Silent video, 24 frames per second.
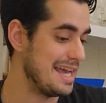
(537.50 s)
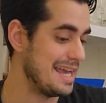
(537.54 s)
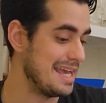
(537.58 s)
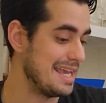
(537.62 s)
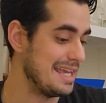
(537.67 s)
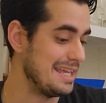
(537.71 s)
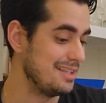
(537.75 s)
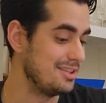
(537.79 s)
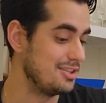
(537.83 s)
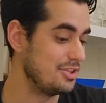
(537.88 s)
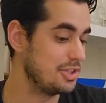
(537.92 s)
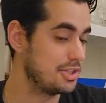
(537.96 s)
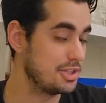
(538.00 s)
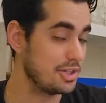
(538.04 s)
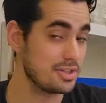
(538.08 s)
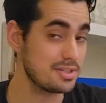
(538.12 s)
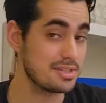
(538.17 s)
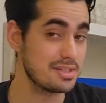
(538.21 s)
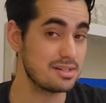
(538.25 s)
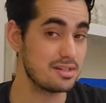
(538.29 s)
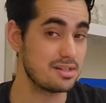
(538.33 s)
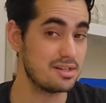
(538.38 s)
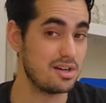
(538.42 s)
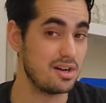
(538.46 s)
It
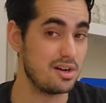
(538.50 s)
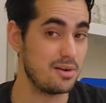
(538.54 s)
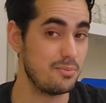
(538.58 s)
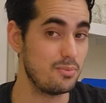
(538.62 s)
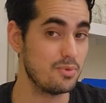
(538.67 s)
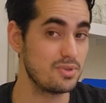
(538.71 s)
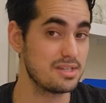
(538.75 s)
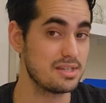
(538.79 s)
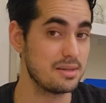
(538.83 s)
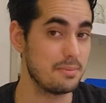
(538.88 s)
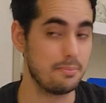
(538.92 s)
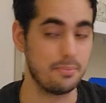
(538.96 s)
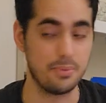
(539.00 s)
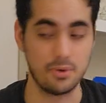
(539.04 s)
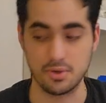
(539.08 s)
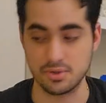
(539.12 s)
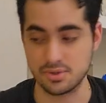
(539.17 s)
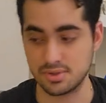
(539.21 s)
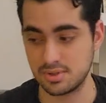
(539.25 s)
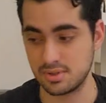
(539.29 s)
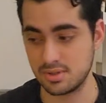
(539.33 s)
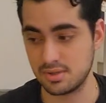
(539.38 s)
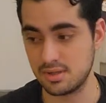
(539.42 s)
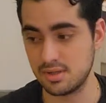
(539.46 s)
doesn't come with a
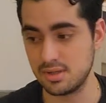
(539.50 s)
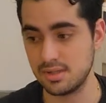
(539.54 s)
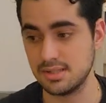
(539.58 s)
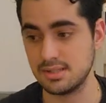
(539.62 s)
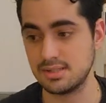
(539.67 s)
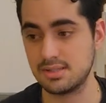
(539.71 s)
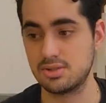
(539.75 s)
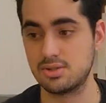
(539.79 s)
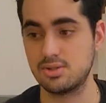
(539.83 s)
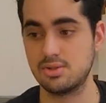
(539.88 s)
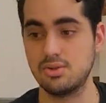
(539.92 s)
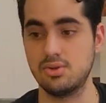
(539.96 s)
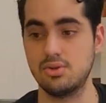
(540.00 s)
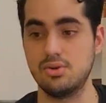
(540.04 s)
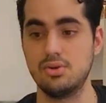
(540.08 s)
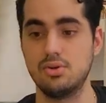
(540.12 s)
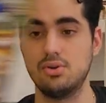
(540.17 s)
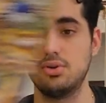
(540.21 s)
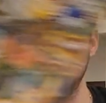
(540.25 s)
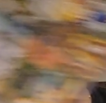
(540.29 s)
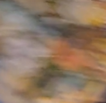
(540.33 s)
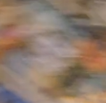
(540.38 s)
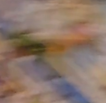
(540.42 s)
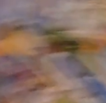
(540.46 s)
poster,
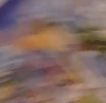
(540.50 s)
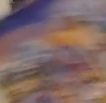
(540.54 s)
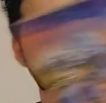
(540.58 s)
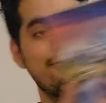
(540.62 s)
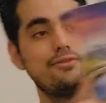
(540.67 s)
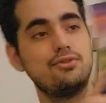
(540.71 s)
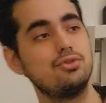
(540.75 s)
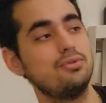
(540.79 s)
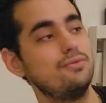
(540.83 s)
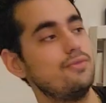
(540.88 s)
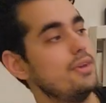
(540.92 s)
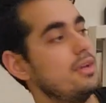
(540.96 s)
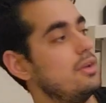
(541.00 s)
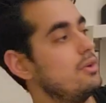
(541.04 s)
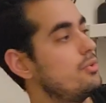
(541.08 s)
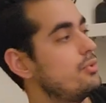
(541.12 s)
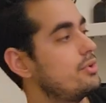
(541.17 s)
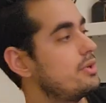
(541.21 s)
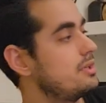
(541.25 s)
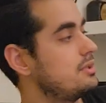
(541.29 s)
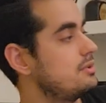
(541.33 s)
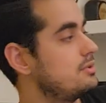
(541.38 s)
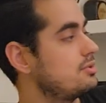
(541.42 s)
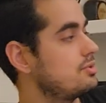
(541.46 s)
so you have to be
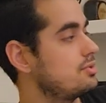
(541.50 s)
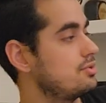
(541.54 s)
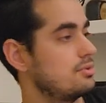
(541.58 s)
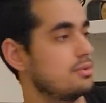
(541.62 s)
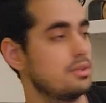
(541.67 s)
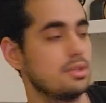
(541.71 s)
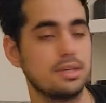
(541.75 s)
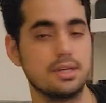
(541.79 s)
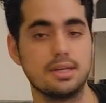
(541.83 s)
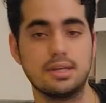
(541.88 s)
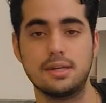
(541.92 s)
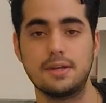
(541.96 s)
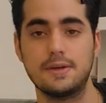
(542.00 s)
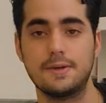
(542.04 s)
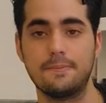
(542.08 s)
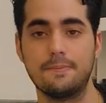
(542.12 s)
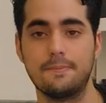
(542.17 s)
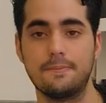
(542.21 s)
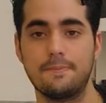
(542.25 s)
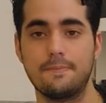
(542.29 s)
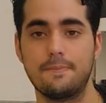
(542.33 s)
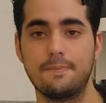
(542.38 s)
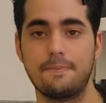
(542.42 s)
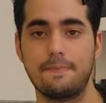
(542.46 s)
looking through the
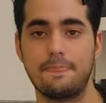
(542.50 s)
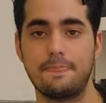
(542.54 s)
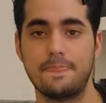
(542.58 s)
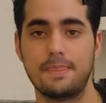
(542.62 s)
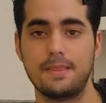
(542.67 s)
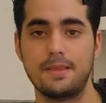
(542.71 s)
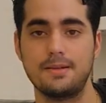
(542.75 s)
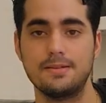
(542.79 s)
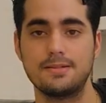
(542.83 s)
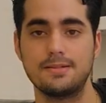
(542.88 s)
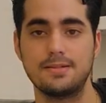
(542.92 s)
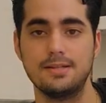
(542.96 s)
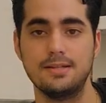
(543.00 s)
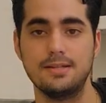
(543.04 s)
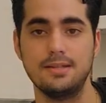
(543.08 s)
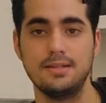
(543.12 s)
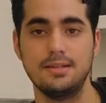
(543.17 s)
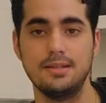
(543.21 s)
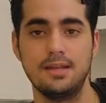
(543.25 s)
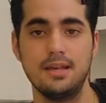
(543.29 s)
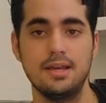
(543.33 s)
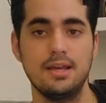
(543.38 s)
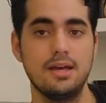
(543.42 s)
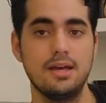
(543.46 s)
um, thing.